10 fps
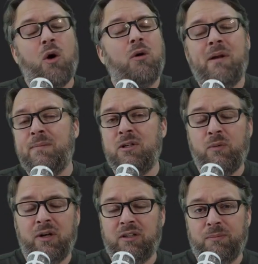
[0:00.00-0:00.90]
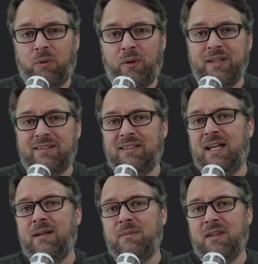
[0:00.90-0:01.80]
Or maybe you want to deploy the
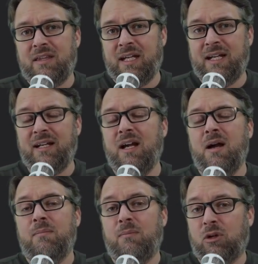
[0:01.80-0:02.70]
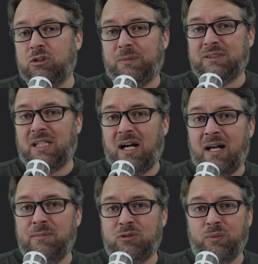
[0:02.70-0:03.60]
same thing multiple
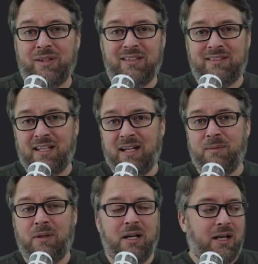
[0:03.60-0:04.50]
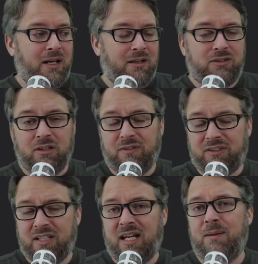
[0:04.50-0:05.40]
times with the same
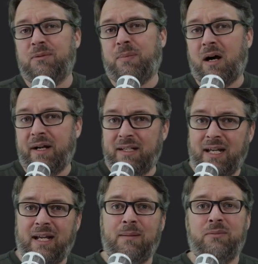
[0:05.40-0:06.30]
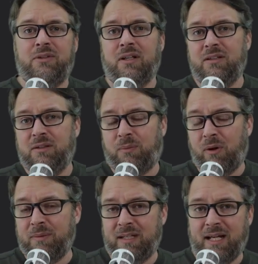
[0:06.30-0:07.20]
service names, pod names,
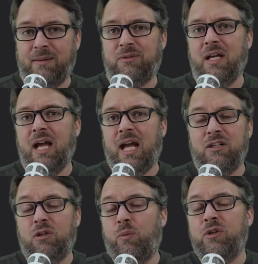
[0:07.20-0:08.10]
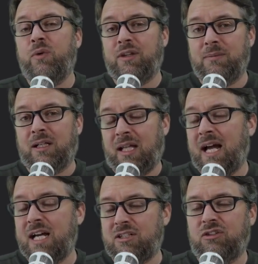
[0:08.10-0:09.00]
deployment names, and you wouldn't want them to
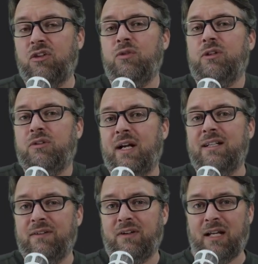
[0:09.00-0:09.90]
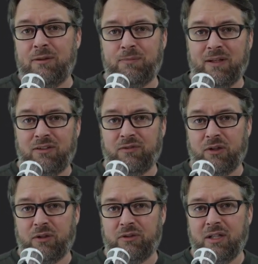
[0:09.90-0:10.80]
clash, so you would create different namespaces
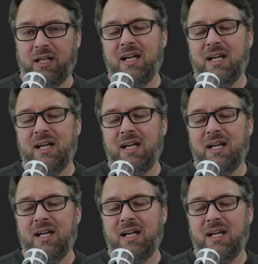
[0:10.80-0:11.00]
for those.